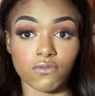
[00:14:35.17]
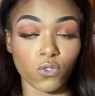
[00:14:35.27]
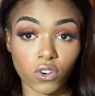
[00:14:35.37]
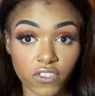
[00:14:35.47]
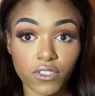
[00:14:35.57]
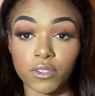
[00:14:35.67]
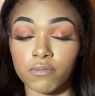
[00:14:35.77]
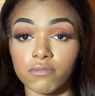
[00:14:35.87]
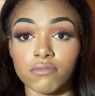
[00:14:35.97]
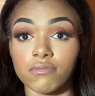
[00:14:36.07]
4 of
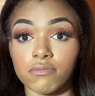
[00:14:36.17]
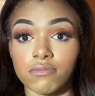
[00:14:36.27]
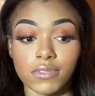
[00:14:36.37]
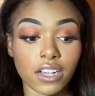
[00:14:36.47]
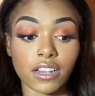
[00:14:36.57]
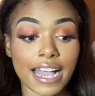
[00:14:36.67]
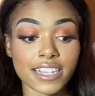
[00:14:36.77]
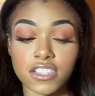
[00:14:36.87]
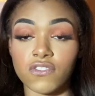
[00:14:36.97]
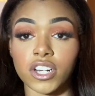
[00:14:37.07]
them. They'll
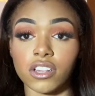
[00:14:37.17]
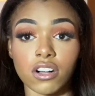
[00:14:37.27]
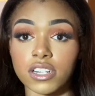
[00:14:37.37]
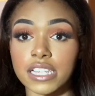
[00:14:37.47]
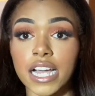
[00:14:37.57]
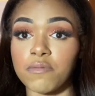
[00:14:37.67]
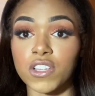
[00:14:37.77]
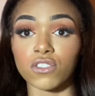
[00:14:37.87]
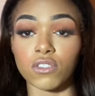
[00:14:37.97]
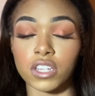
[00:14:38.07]
last a very long time
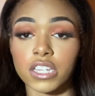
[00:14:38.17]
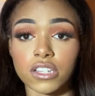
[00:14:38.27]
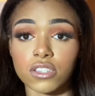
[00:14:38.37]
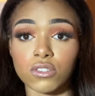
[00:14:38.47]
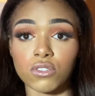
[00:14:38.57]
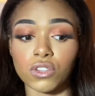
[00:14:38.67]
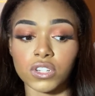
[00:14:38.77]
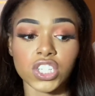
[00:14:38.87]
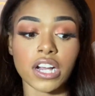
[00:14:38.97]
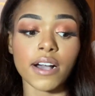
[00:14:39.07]
because you only need 2 to
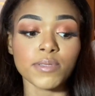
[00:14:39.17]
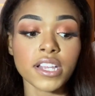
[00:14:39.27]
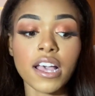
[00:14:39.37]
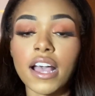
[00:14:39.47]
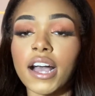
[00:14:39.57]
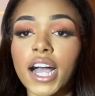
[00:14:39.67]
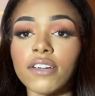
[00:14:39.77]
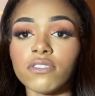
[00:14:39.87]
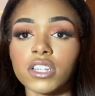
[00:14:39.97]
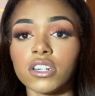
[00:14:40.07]
3 drops.
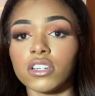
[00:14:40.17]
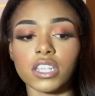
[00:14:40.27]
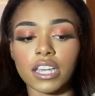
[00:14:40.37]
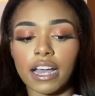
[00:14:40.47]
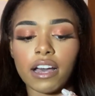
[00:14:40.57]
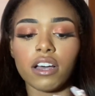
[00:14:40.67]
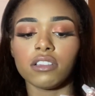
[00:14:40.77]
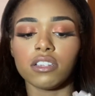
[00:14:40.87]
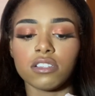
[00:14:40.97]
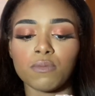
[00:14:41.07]
I've literally
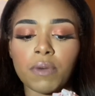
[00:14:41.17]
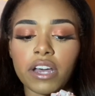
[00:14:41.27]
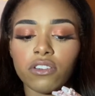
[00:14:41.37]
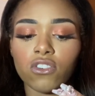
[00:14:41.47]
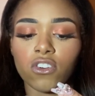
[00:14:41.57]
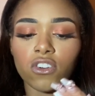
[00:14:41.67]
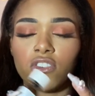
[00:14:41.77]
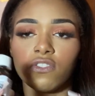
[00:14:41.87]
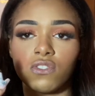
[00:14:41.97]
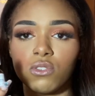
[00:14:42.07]
had this bottle
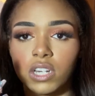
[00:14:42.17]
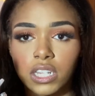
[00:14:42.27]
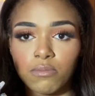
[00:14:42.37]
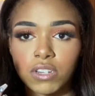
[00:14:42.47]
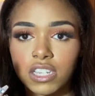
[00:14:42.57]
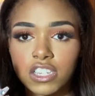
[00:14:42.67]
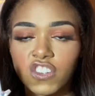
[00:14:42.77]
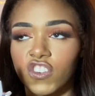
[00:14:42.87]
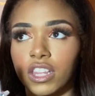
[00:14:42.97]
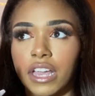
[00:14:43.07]
of eucalyptus
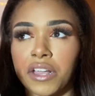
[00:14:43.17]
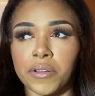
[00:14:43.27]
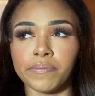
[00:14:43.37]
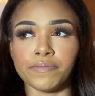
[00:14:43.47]
for like